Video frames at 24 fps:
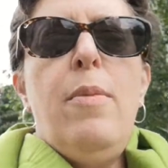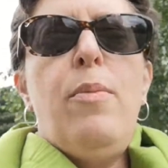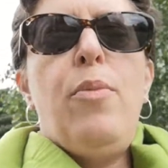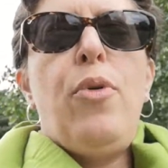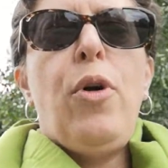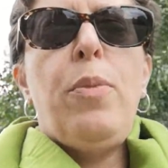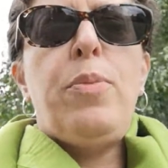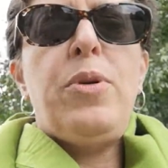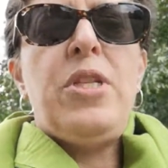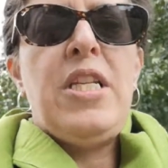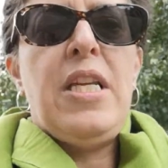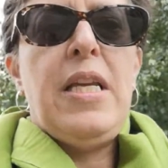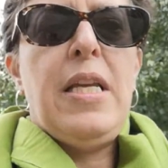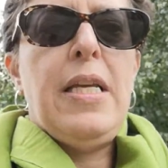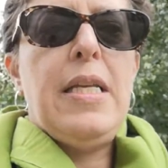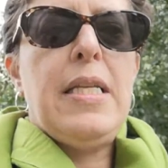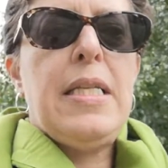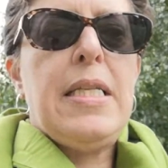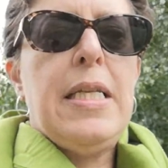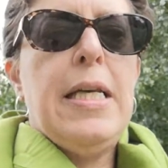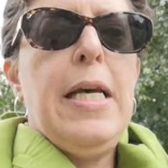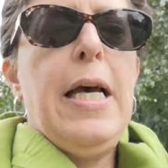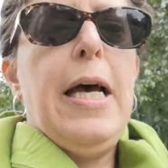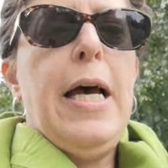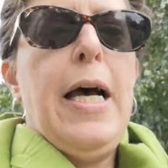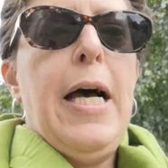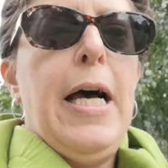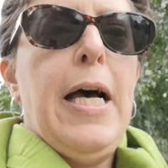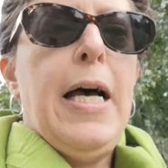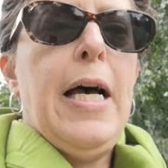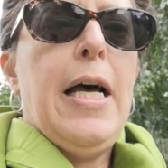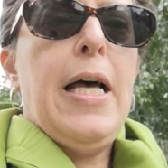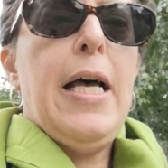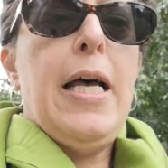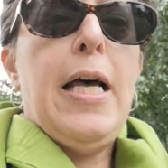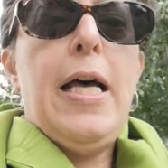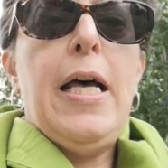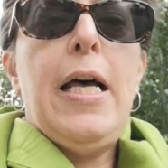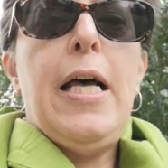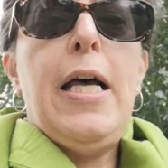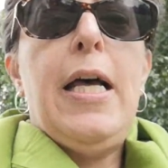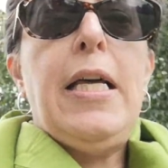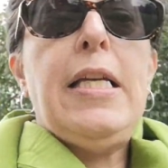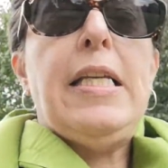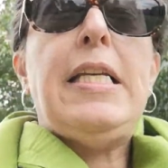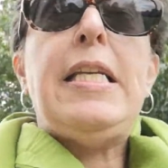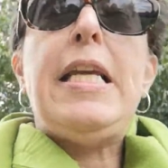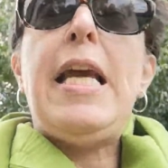Properties
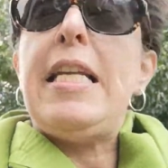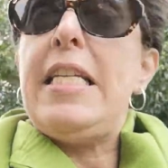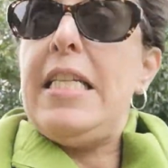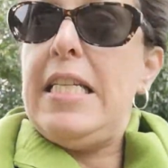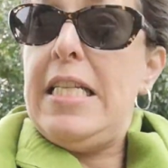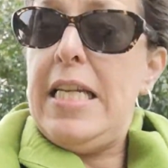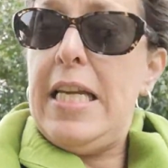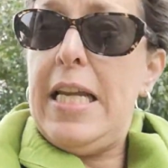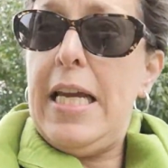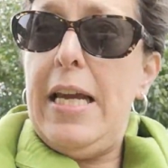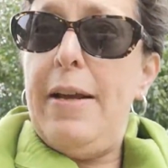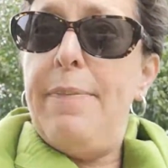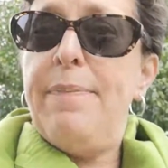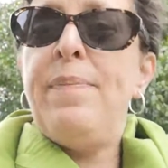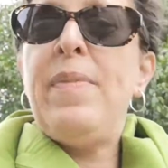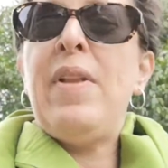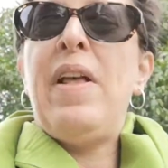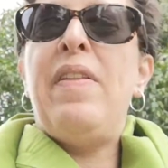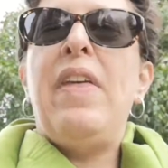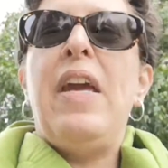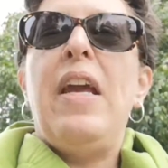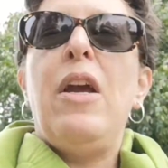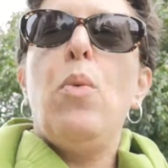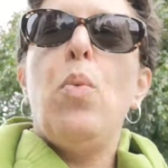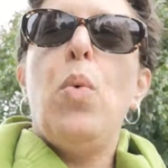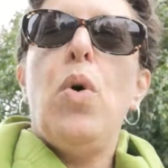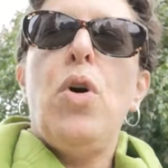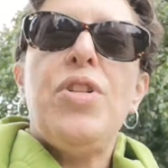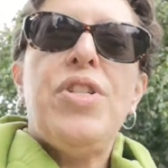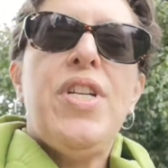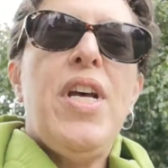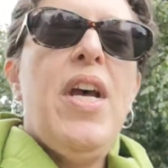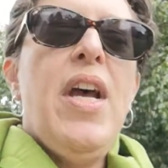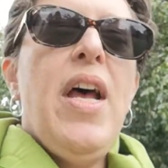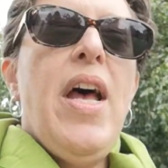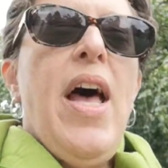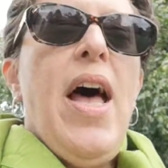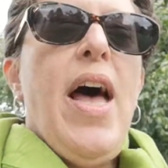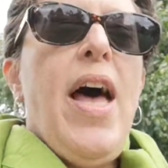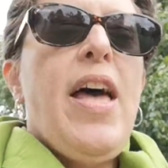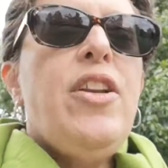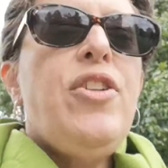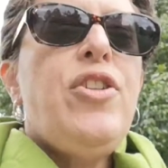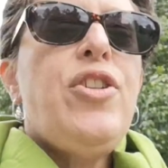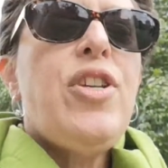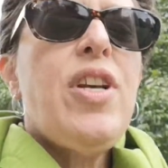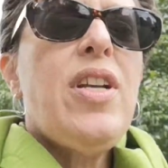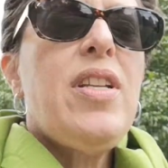yesterday, I think it was,
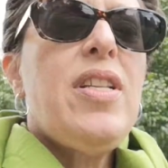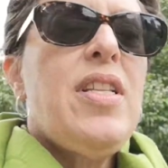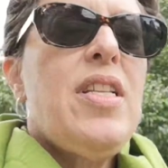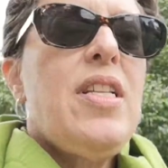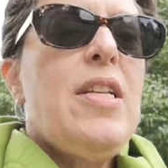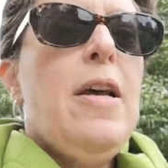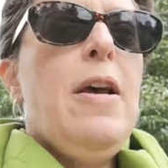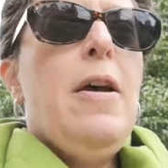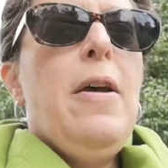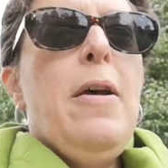and just